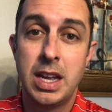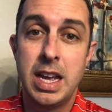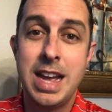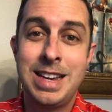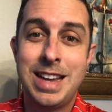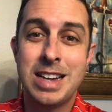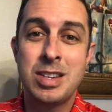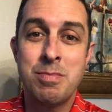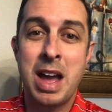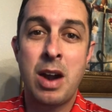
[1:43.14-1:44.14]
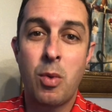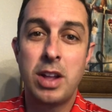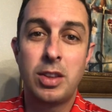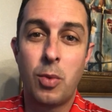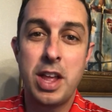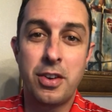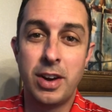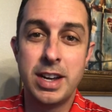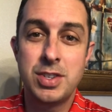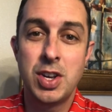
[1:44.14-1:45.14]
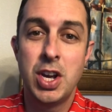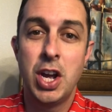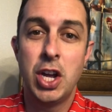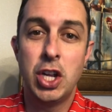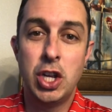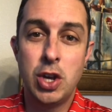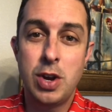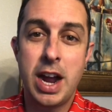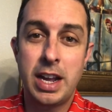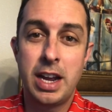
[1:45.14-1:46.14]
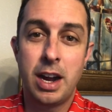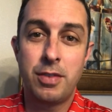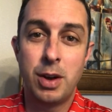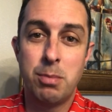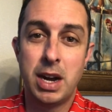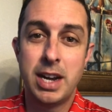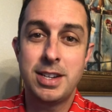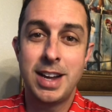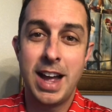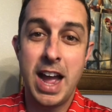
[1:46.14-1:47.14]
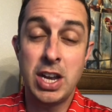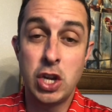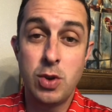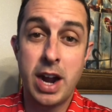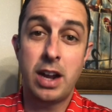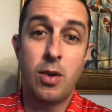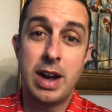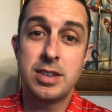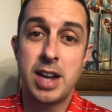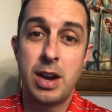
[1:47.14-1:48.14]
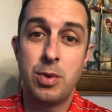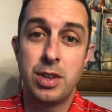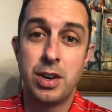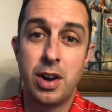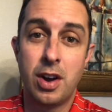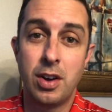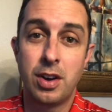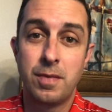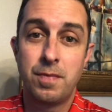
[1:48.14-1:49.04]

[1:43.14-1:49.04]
It doesn't matter what the weather is, you gotta get off your butt and you gotta go outside with your dog.